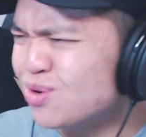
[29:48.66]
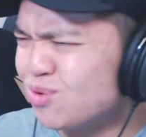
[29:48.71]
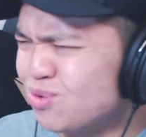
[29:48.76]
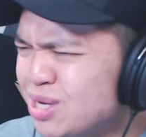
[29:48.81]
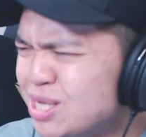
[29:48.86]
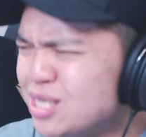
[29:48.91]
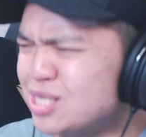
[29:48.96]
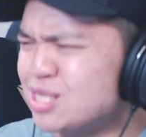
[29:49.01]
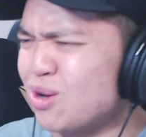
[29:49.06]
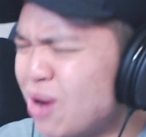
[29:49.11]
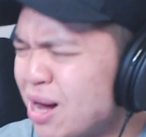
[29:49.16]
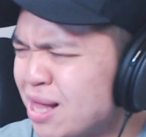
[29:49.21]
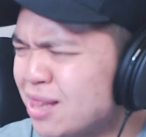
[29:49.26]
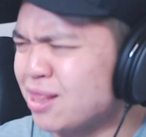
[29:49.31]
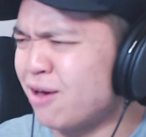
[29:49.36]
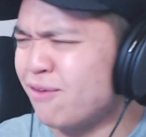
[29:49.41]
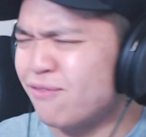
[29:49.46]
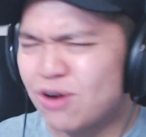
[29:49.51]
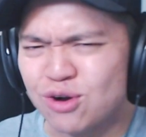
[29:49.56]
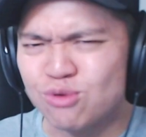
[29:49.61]
Lisa, I
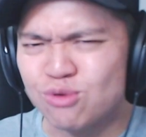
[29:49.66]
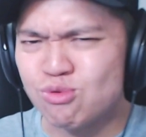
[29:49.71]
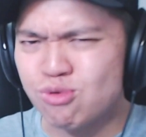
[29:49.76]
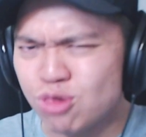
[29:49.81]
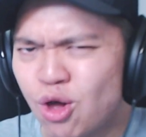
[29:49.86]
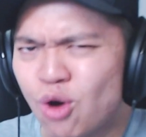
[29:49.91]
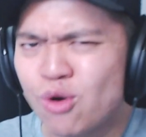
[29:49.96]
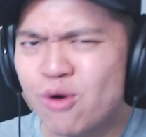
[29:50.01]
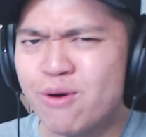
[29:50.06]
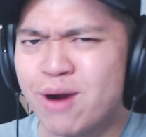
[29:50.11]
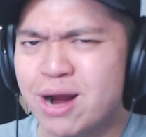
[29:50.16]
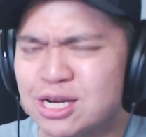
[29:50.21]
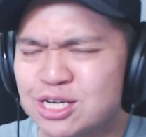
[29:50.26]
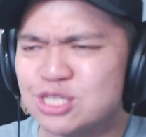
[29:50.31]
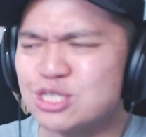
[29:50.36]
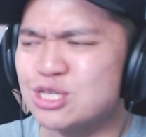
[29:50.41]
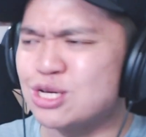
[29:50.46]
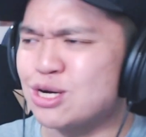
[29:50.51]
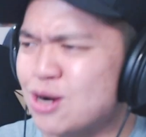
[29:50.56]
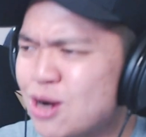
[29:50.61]
love her lower
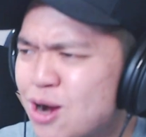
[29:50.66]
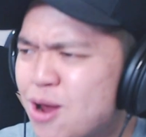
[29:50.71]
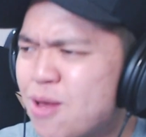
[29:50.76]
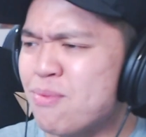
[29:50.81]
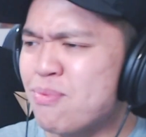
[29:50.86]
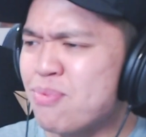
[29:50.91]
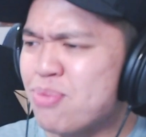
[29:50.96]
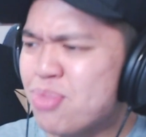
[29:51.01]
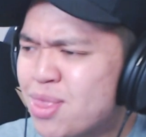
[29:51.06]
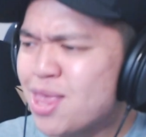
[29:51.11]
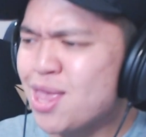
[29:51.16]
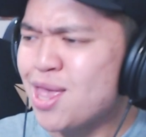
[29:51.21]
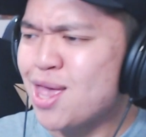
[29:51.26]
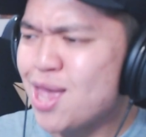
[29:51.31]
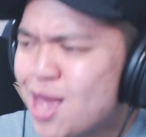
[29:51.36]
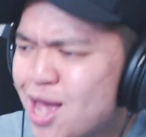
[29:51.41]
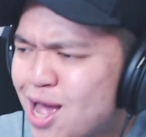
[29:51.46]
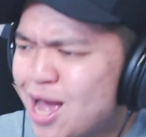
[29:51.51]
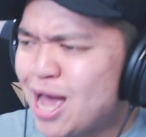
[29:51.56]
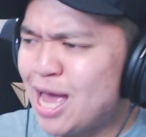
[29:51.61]
register
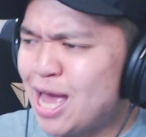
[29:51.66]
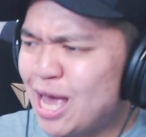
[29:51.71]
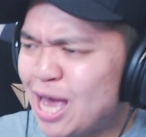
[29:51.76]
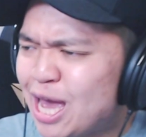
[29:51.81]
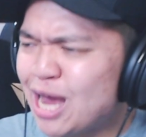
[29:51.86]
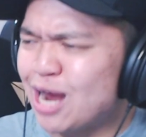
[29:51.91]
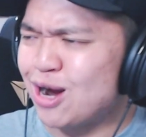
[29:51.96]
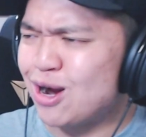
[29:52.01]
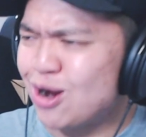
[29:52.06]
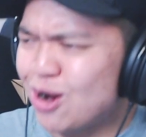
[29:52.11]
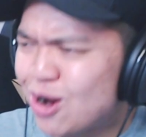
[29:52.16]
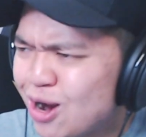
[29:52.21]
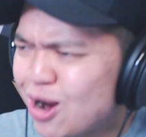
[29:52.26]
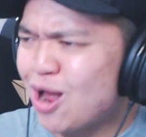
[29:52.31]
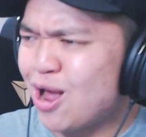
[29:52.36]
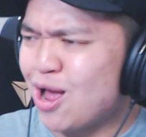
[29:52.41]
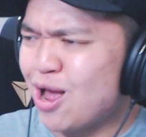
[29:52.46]
here.